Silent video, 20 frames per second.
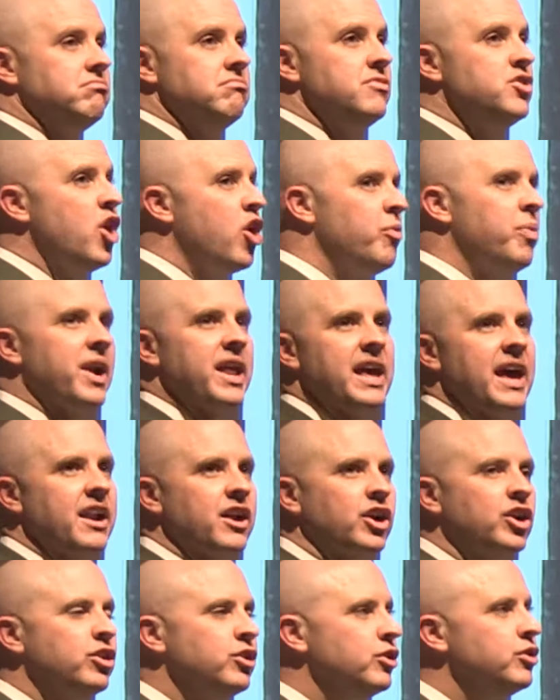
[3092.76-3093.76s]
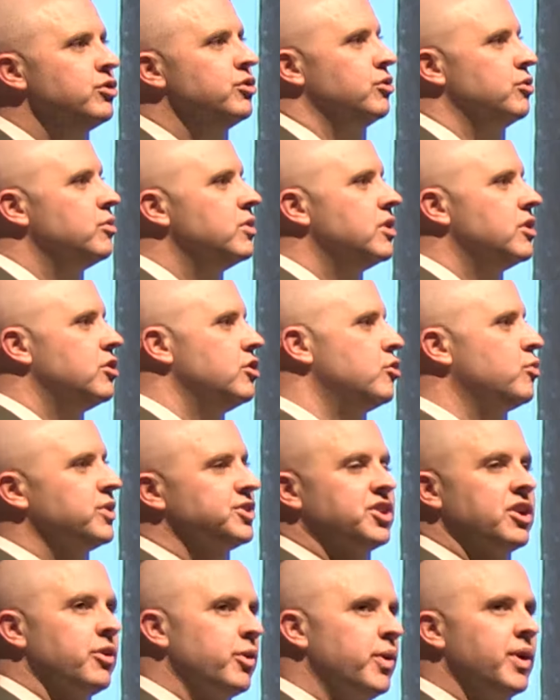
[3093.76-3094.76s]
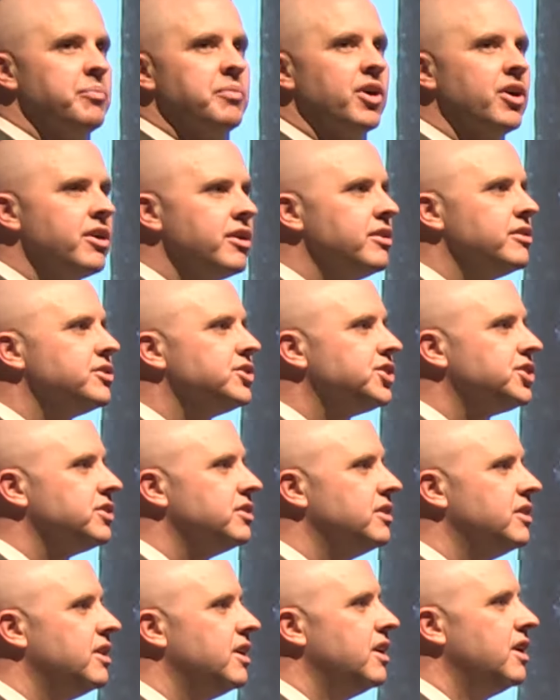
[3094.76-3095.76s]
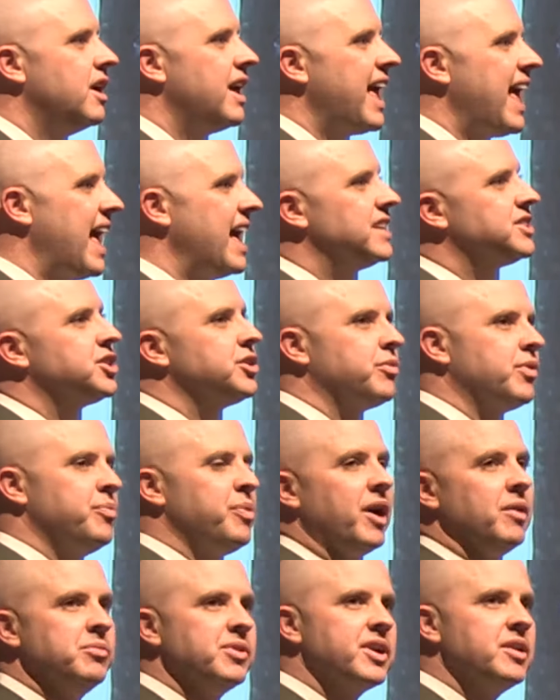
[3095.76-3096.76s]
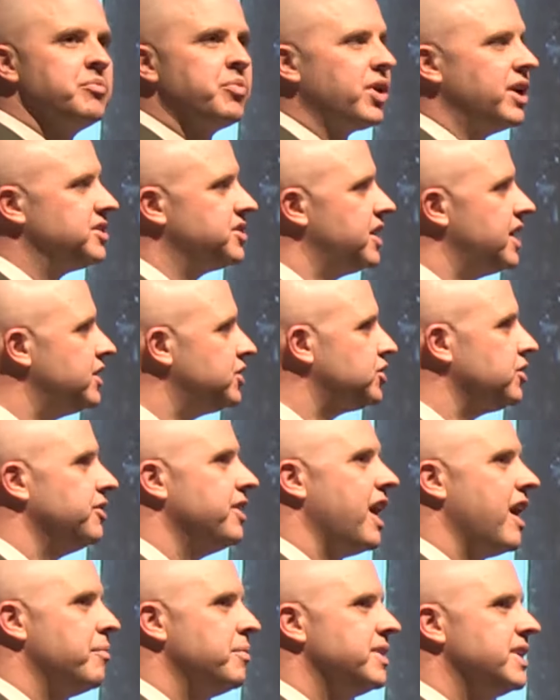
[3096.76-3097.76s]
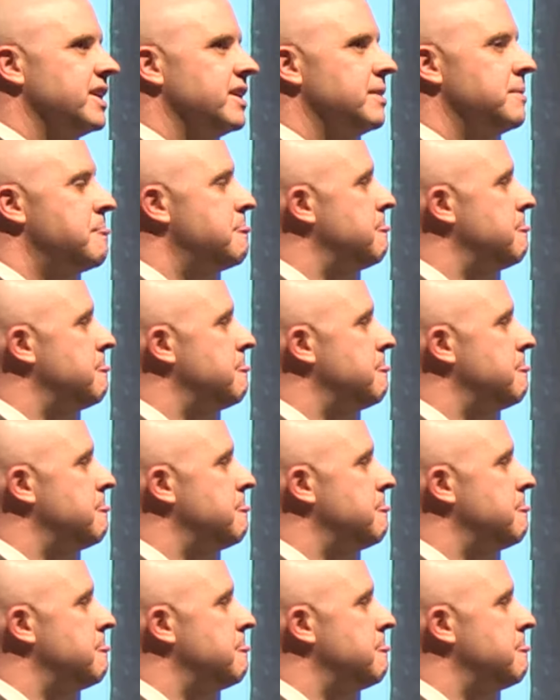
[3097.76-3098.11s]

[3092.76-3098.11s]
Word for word: nobody had a clue who was going to emerge as the Republican presidential nominee.